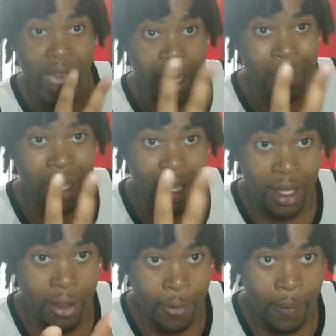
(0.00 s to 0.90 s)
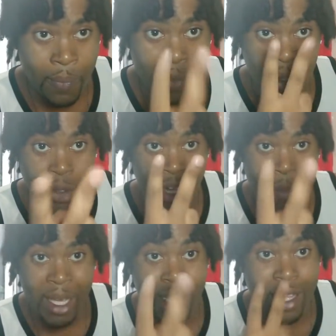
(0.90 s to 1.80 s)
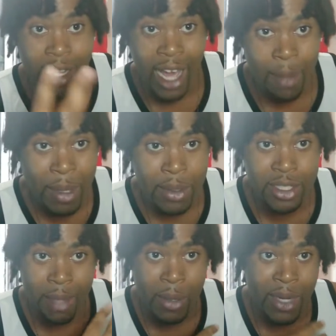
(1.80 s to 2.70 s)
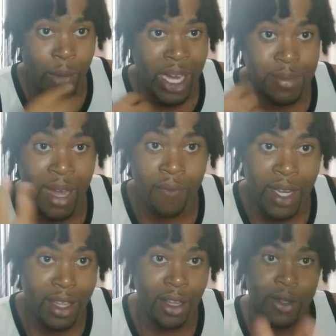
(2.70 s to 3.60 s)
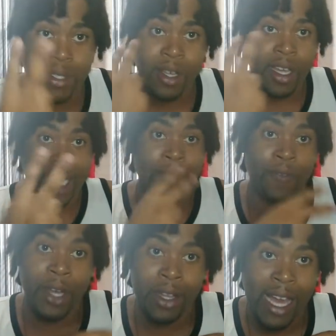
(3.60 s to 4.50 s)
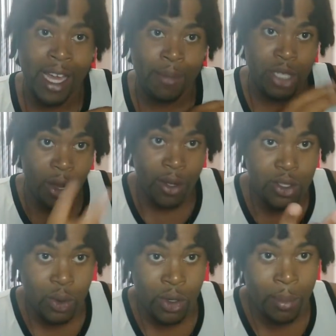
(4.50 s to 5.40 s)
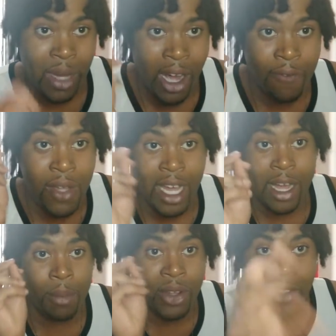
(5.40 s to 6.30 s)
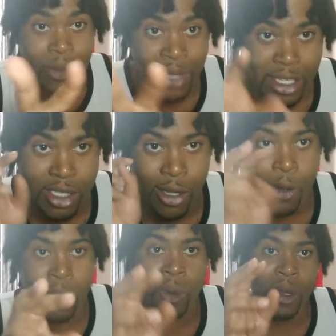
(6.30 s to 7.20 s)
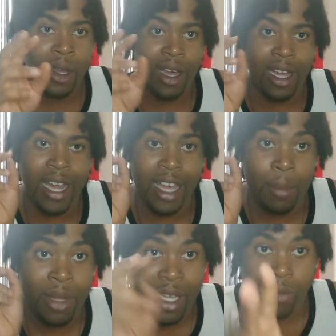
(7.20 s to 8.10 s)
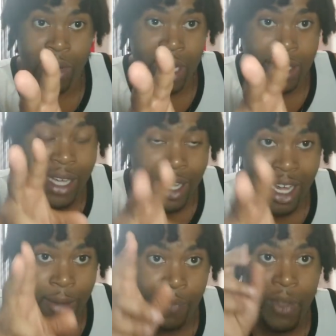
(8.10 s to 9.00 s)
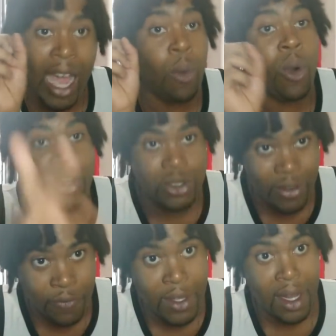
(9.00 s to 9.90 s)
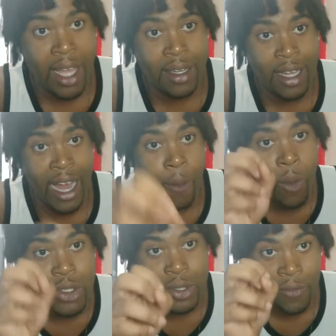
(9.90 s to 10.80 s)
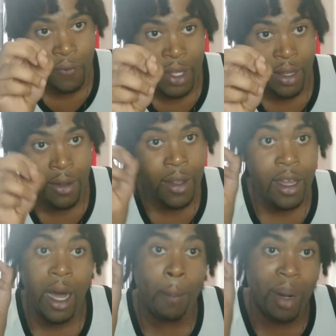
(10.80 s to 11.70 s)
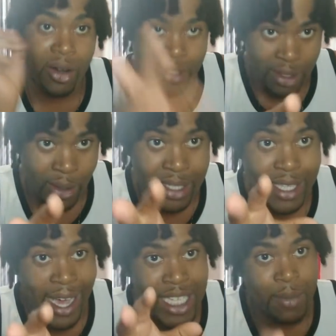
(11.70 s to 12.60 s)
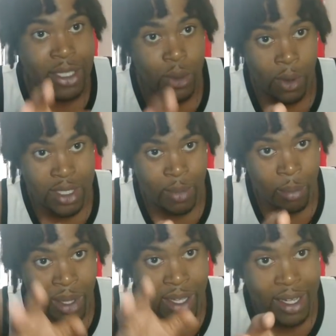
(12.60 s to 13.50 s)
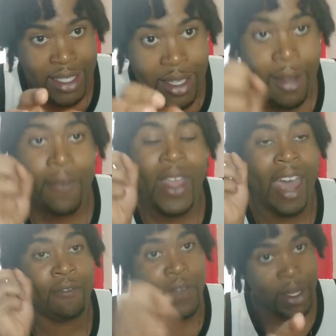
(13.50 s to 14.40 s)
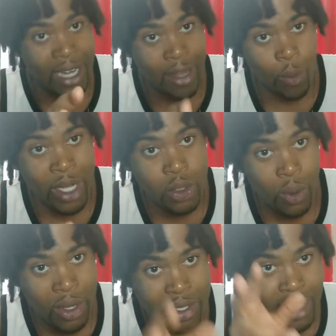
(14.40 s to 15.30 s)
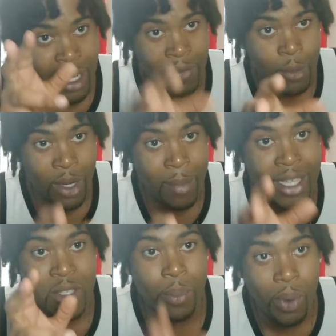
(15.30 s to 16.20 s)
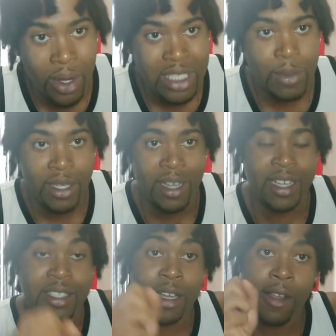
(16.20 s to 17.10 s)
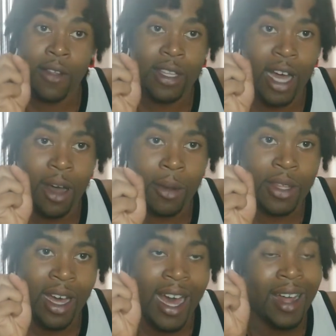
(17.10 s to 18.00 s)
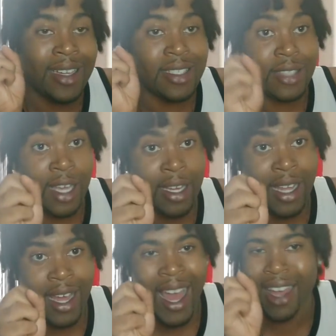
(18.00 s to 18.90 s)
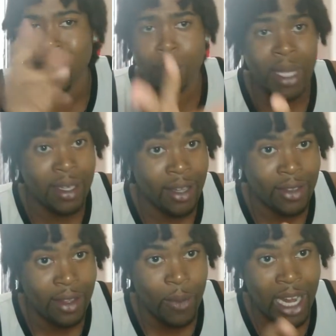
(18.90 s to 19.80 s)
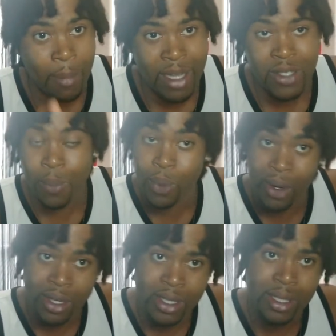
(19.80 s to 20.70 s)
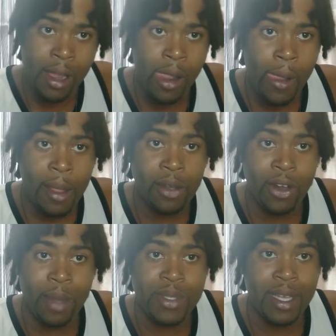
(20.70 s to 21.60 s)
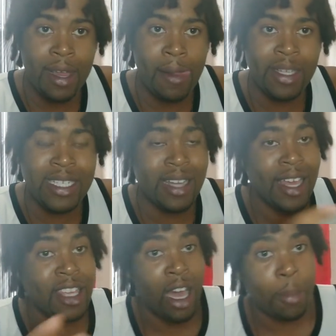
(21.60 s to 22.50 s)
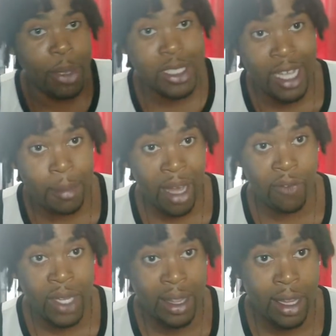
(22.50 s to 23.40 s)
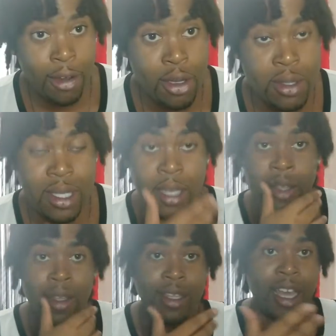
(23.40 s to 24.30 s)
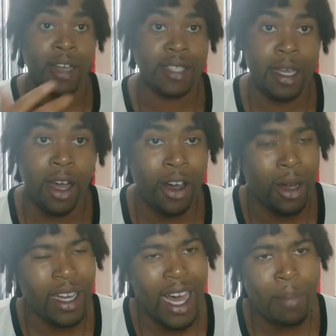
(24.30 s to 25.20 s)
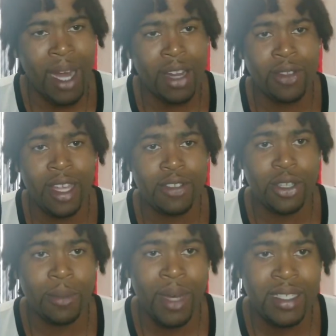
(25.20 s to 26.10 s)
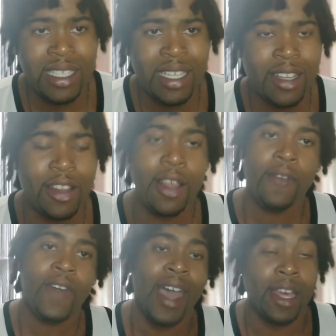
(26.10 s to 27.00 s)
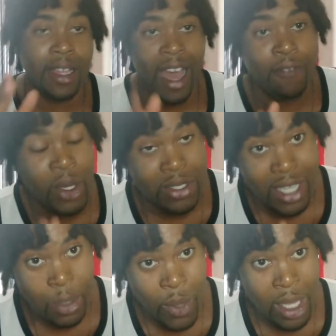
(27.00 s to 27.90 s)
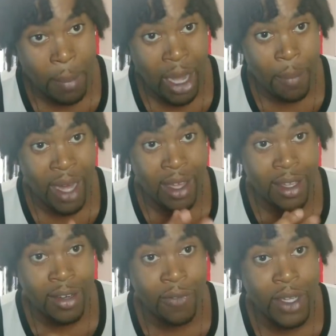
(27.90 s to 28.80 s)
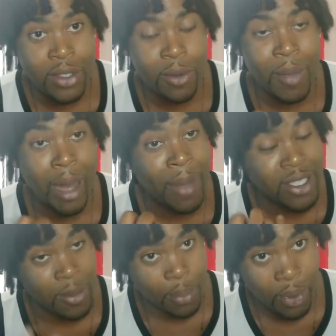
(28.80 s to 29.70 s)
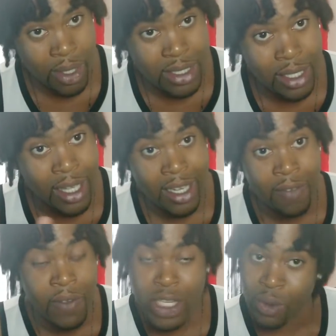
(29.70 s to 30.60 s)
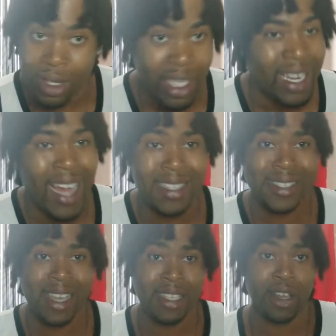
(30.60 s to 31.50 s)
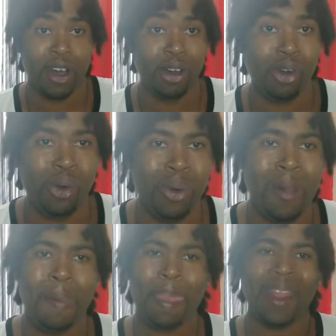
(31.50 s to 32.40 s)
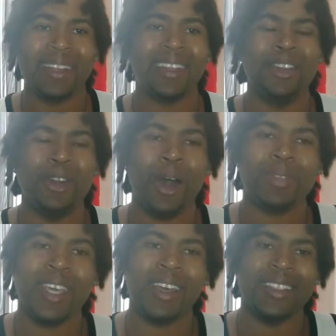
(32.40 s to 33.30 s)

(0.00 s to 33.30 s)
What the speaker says: We got to be here. You know what I mean? Because a lot of people tell me when they watch my videos, it feel like I'm talking to them. Or I feel like I'm looking through their soul. Or like I'm looking dead at them. I want you to feel like that. I want you to feel a personal attachment towards me, because I feel that way towards every one of my supporters, because y'all, I understand that I couldn't be nothing without my supporters. You know what I'm saying? Just like y'all appreciate my videos and y'all say, "Oh, God, buddy, you give so much," and I feel the same way about about my supporters individually, not just as a whole. You know what I'm saying?